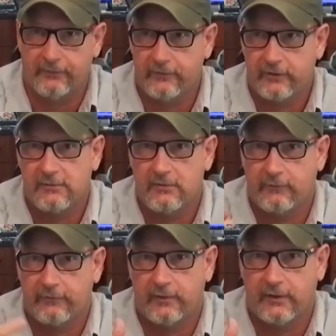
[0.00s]
So if you're coming
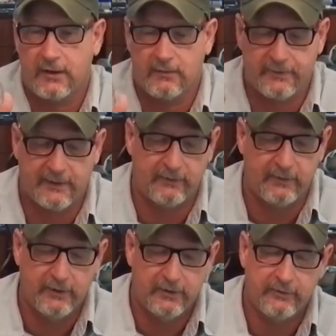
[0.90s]
over from a compound,
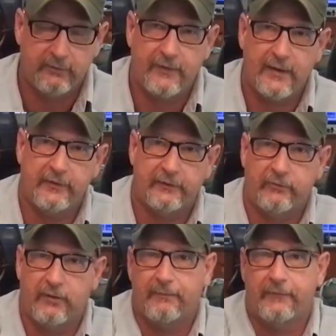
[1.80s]
you'll find this grip